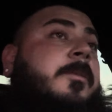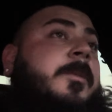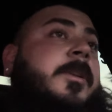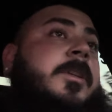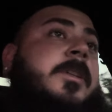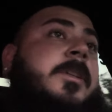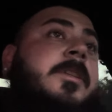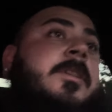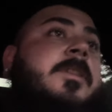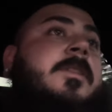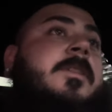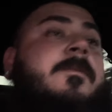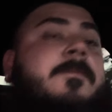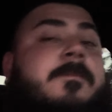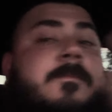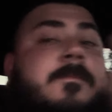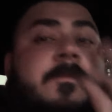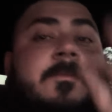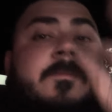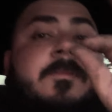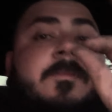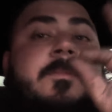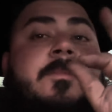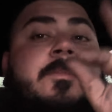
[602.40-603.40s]
is
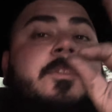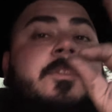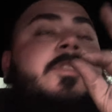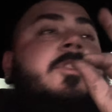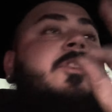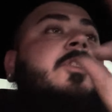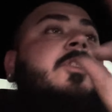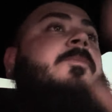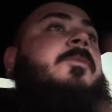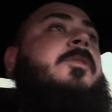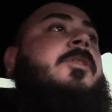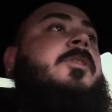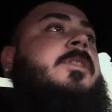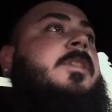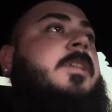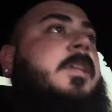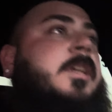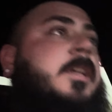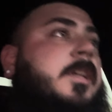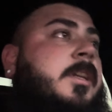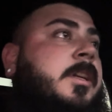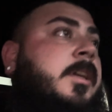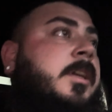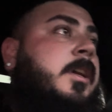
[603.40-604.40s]
super
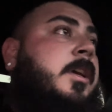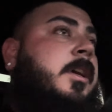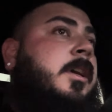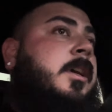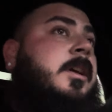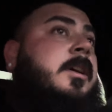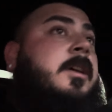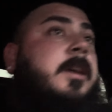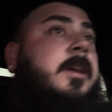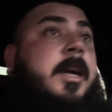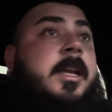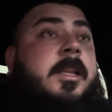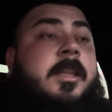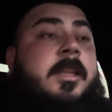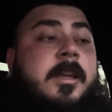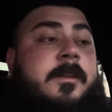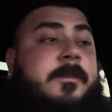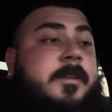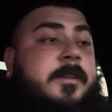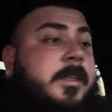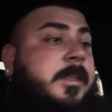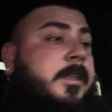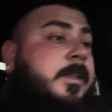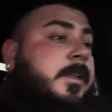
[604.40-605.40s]
sick. I love
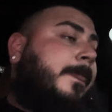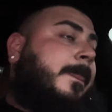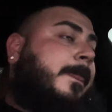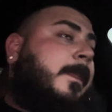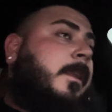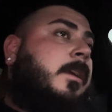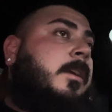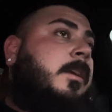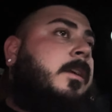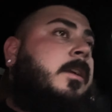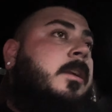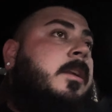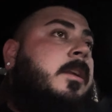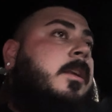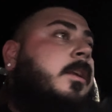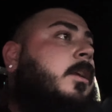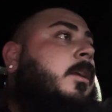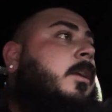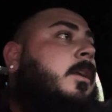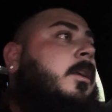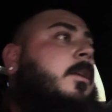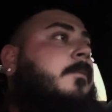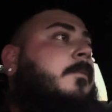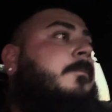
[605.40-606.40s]
it.
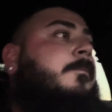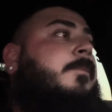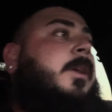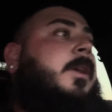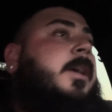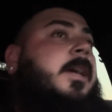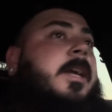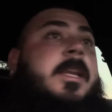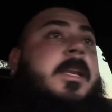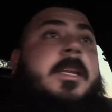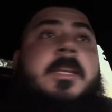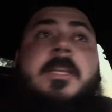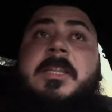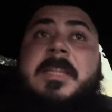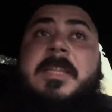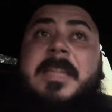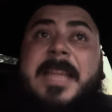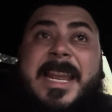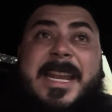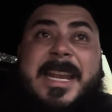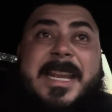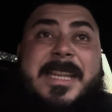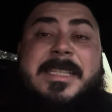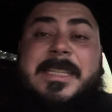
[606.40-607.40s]
But
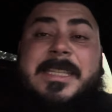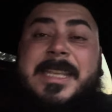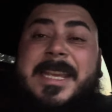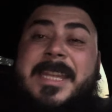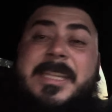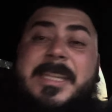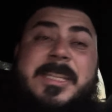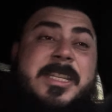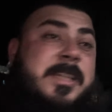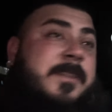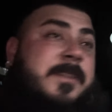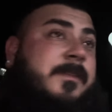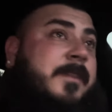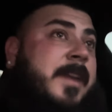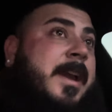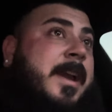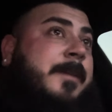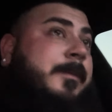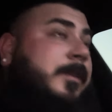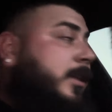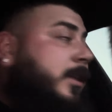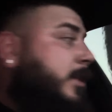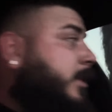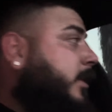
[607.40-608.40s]
like I said, just
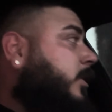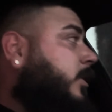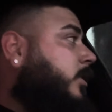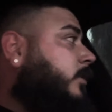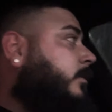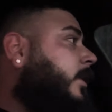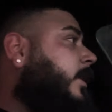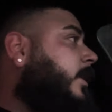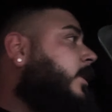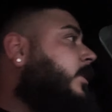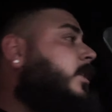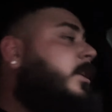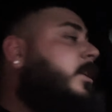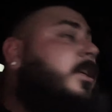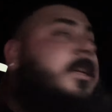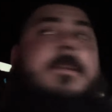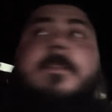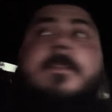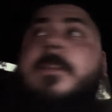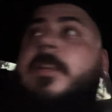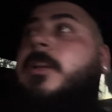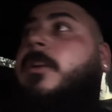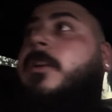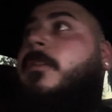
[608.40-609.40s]
family situation,
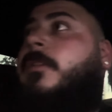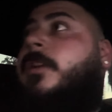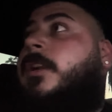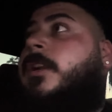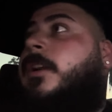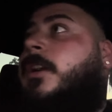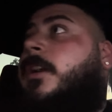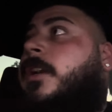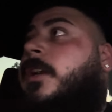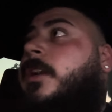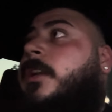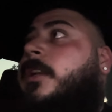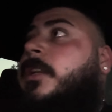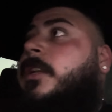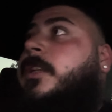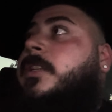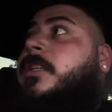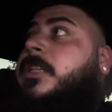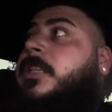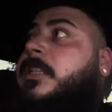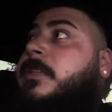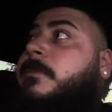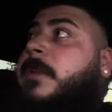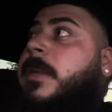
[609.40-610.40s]
everything going on, it
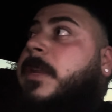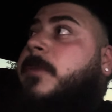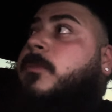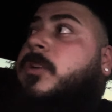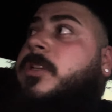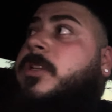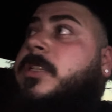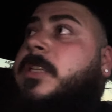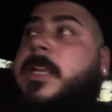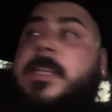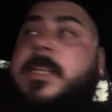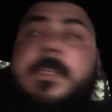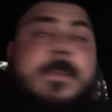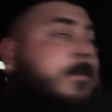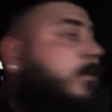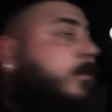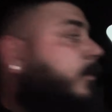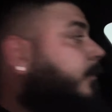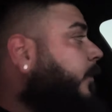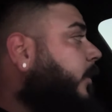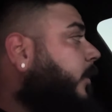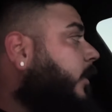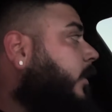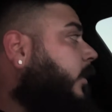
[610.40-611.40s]
just made more sense for
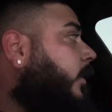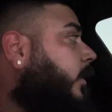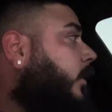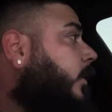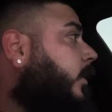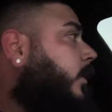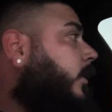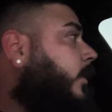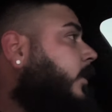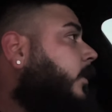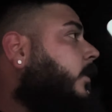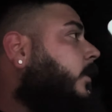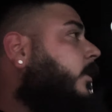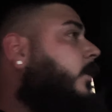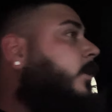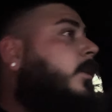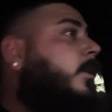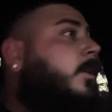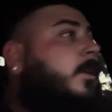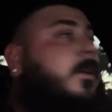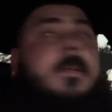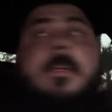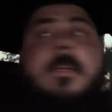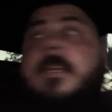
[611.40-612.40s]
me to
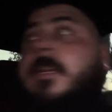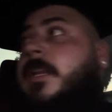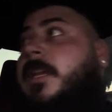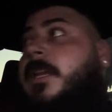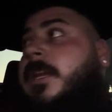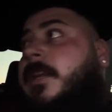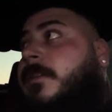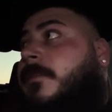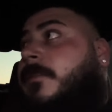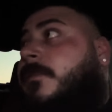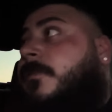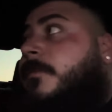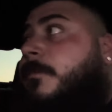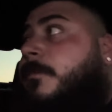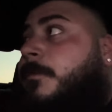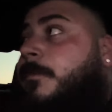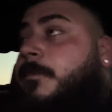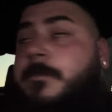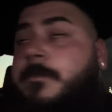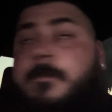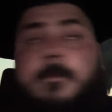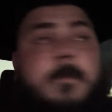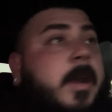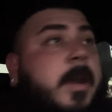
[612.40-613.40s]
give
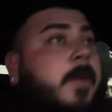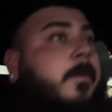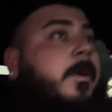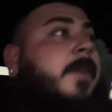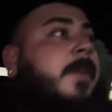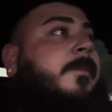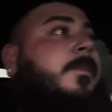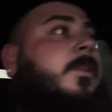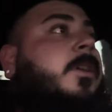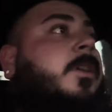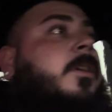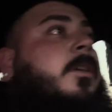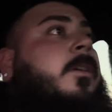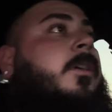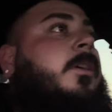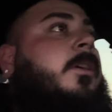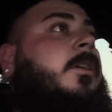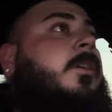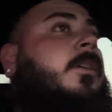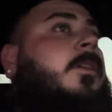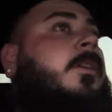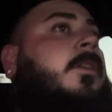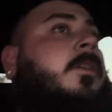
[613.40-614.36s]
my wife the car